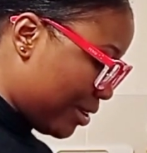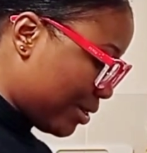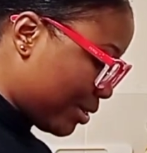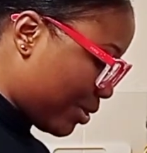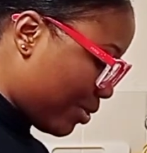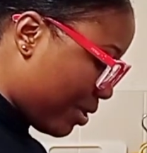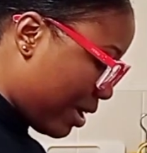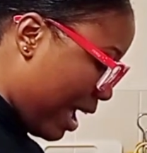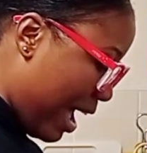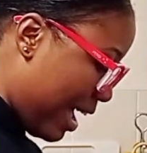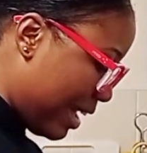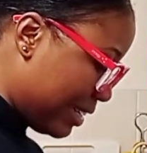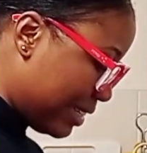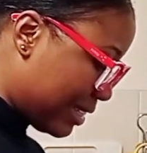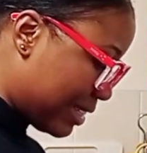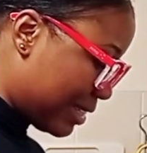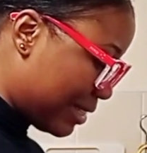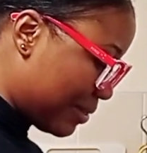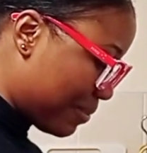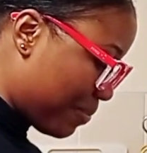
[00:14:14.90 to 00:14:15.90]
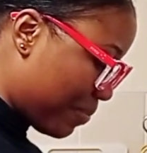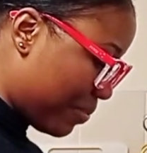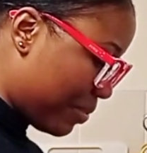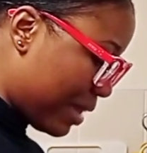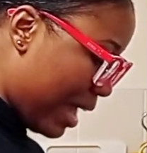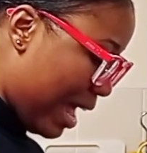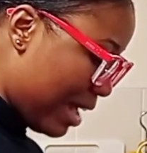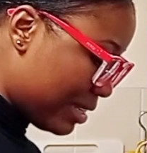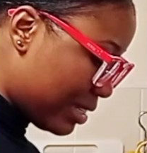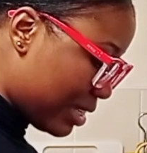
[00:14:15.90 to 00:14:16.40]
So guys,
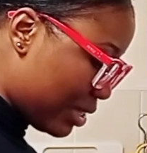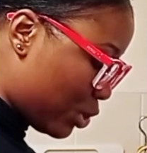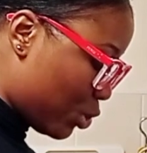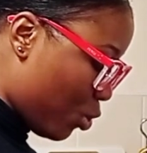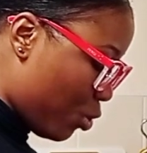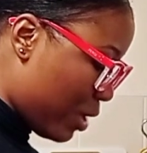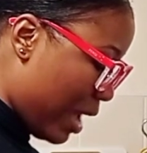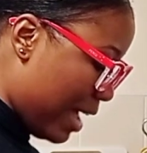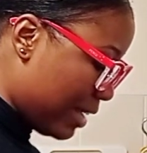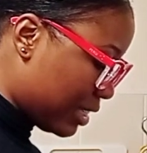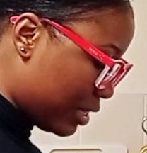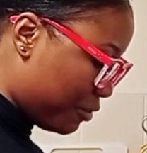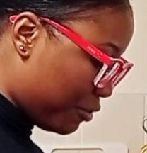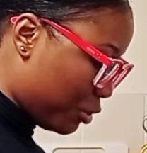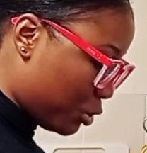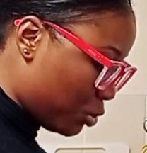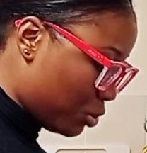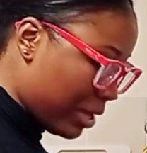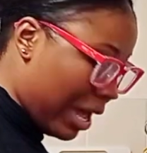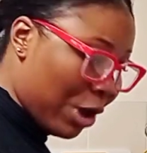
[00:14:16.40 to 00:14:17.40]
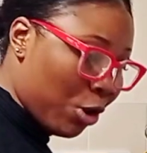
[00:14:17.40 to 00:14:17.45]
that's it for today.